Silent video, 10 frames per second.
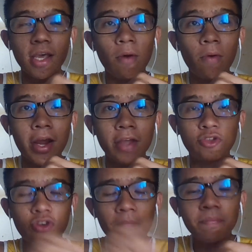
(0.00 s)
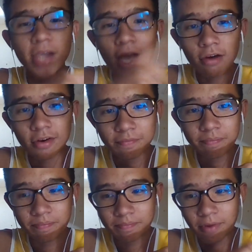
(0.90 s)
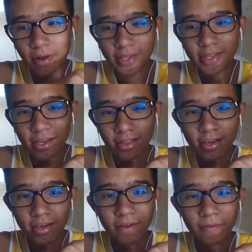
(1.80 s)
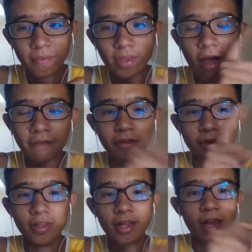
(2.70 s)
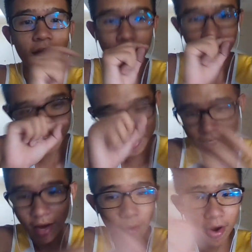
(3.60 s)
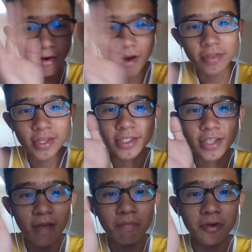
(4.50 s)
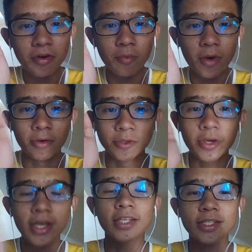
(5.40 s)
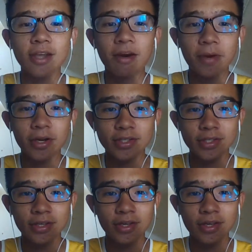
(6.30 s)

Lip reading: When I dropped out of polytechnic, after like it was somewhere around this time period where I was working in Starbucks.